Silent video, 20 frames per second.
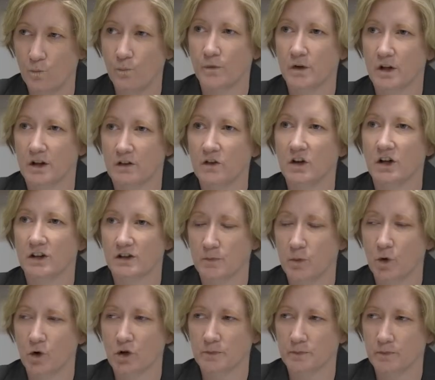We can look at the
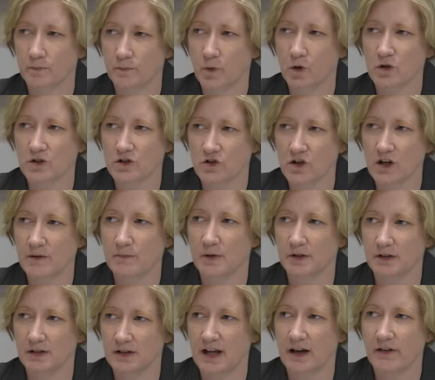pour strip
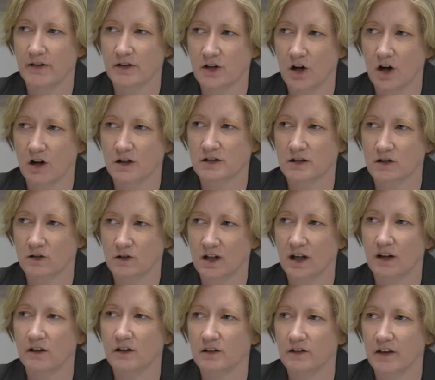and how the docks go
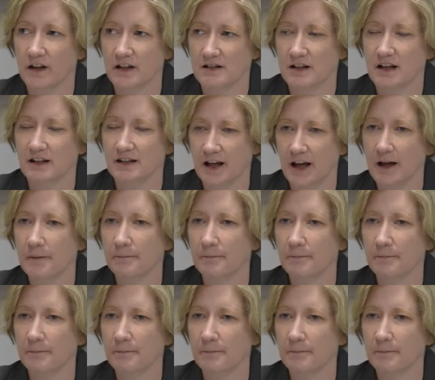together and things like that.